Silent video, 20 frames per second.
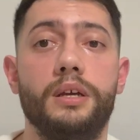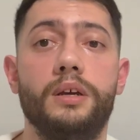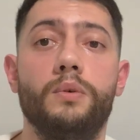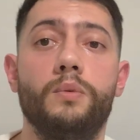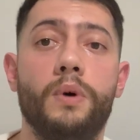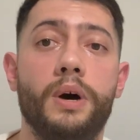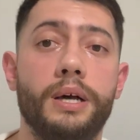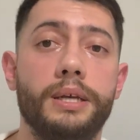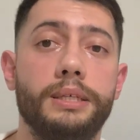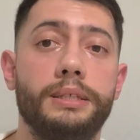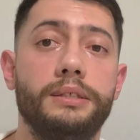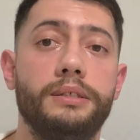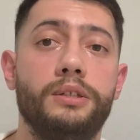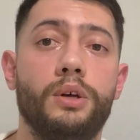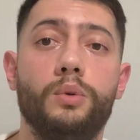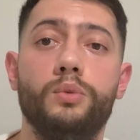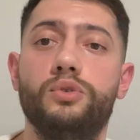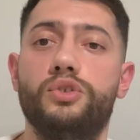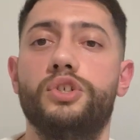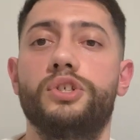was
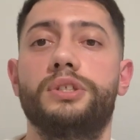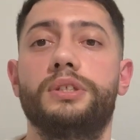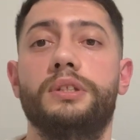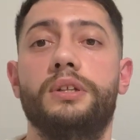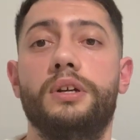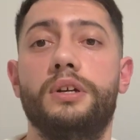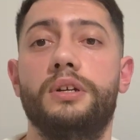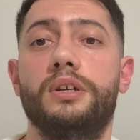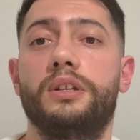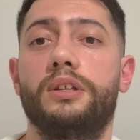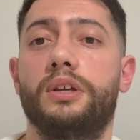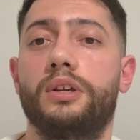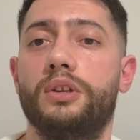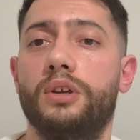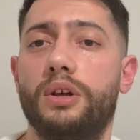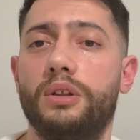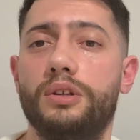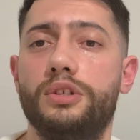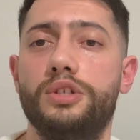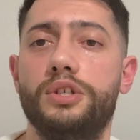don't just learn a
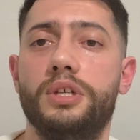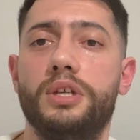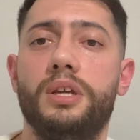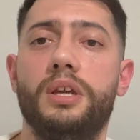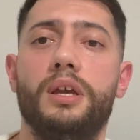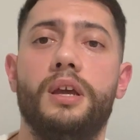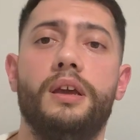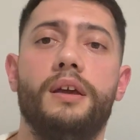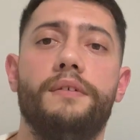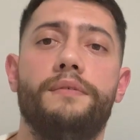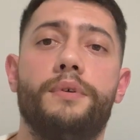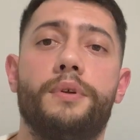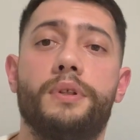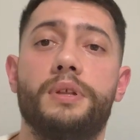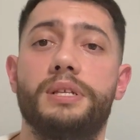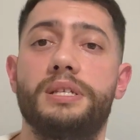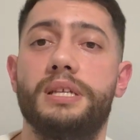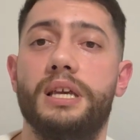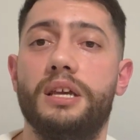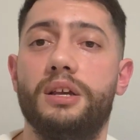technology for the
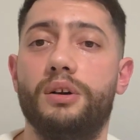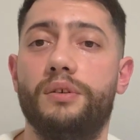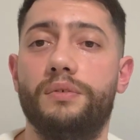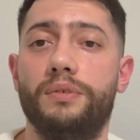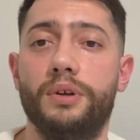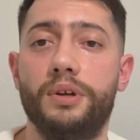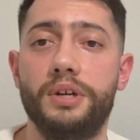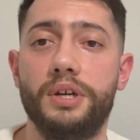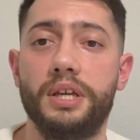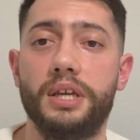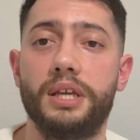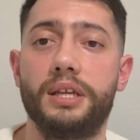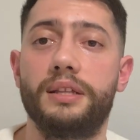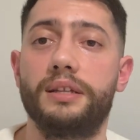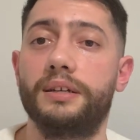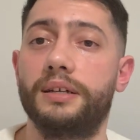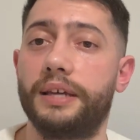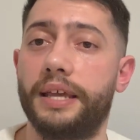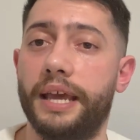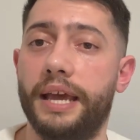sake of learning it
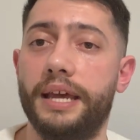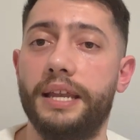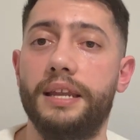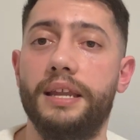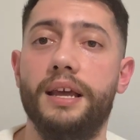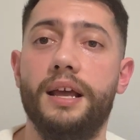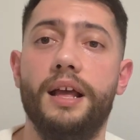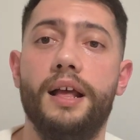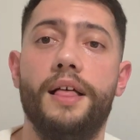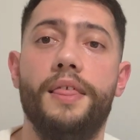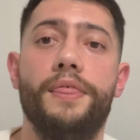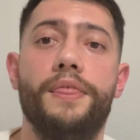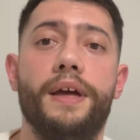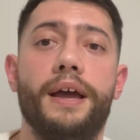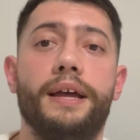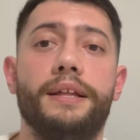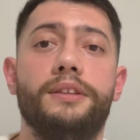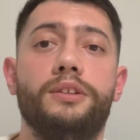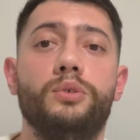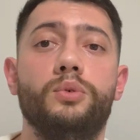again
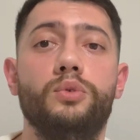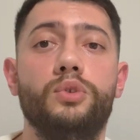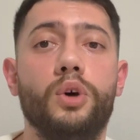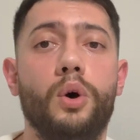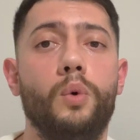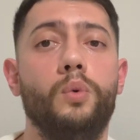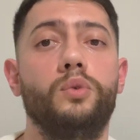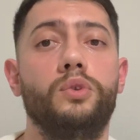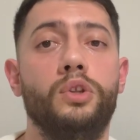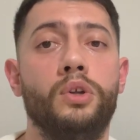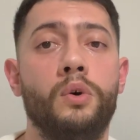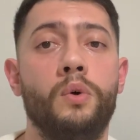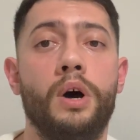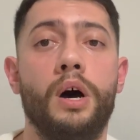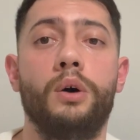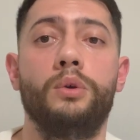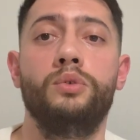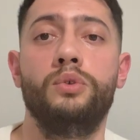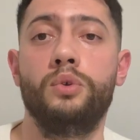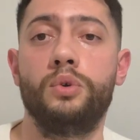that you don't know
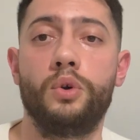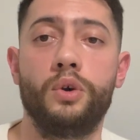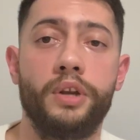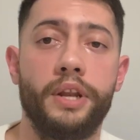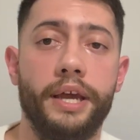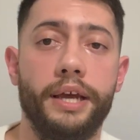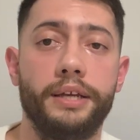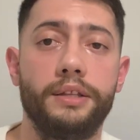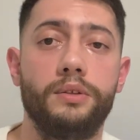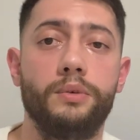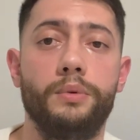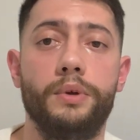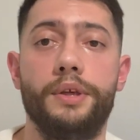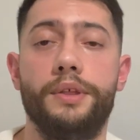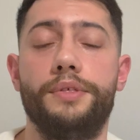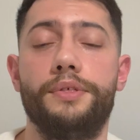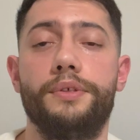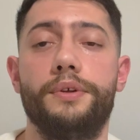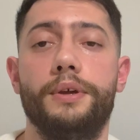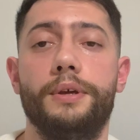how to connect
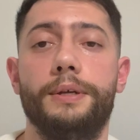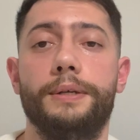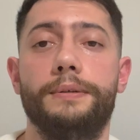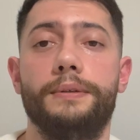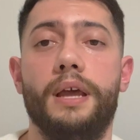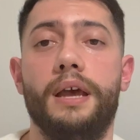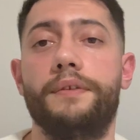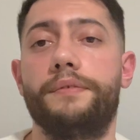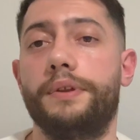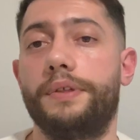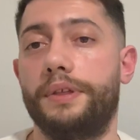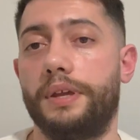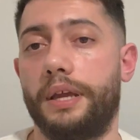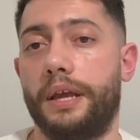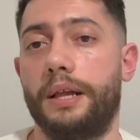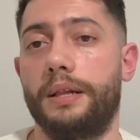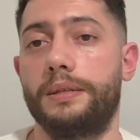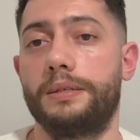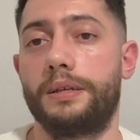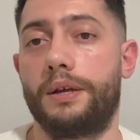with everything
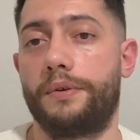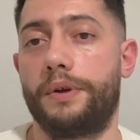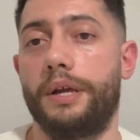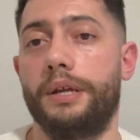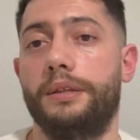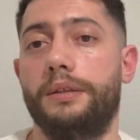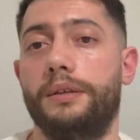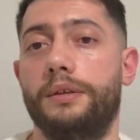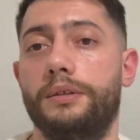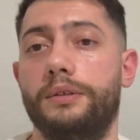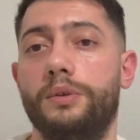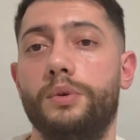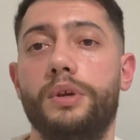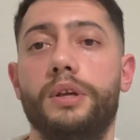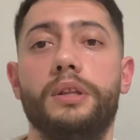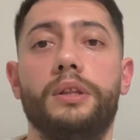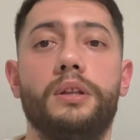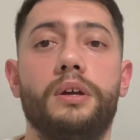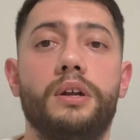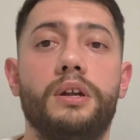else, all right? You
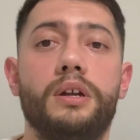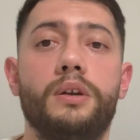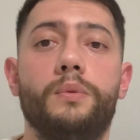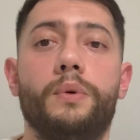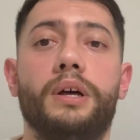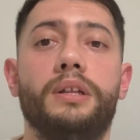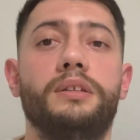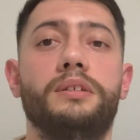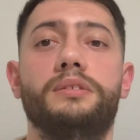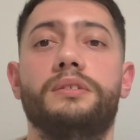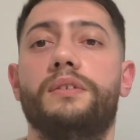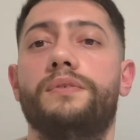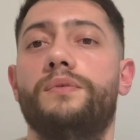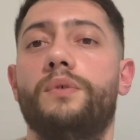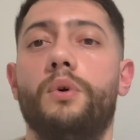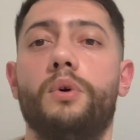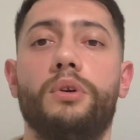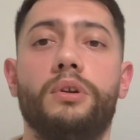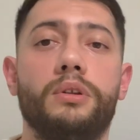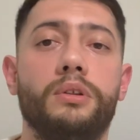can learn what is a
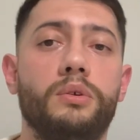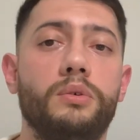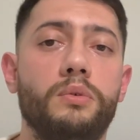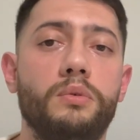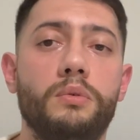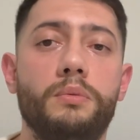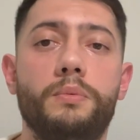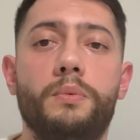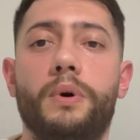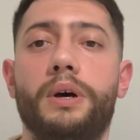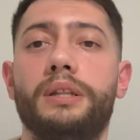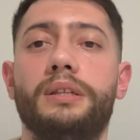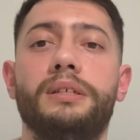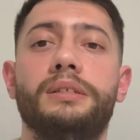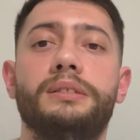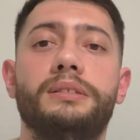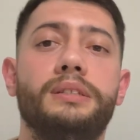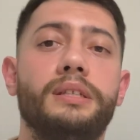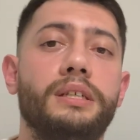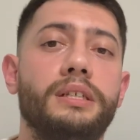for loop, what
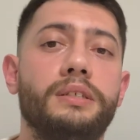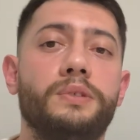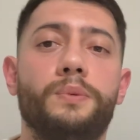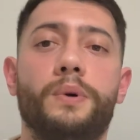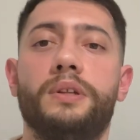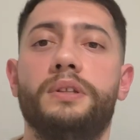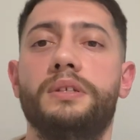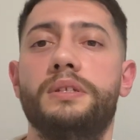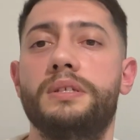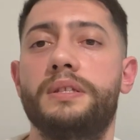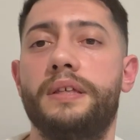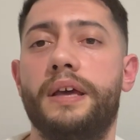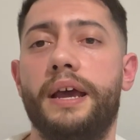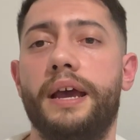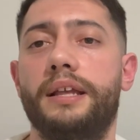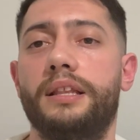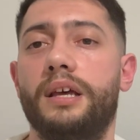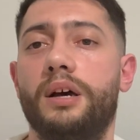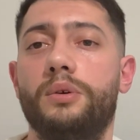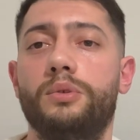is this, what is
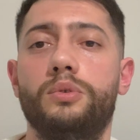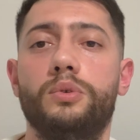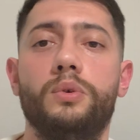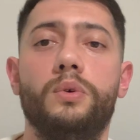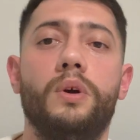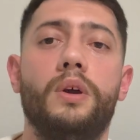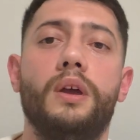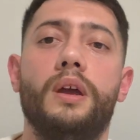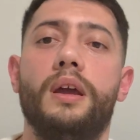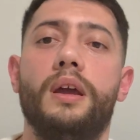that, how to